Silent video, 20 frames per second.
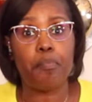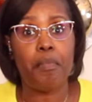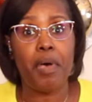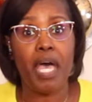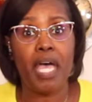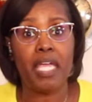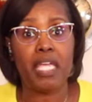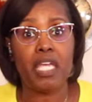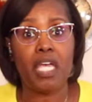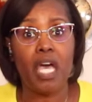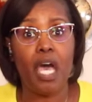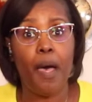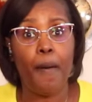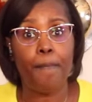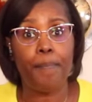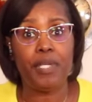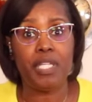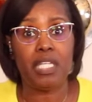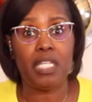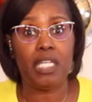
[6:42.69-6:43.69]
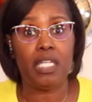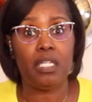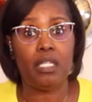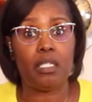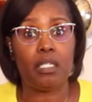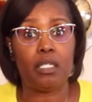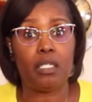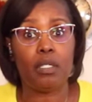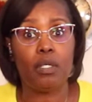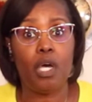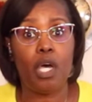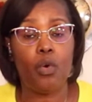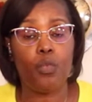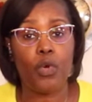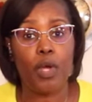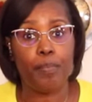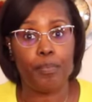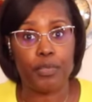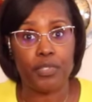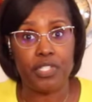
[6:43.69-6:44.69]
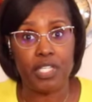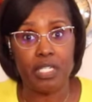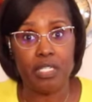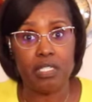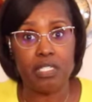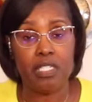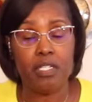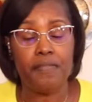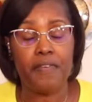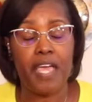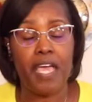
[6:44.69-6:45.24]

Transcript: my company uh, representative,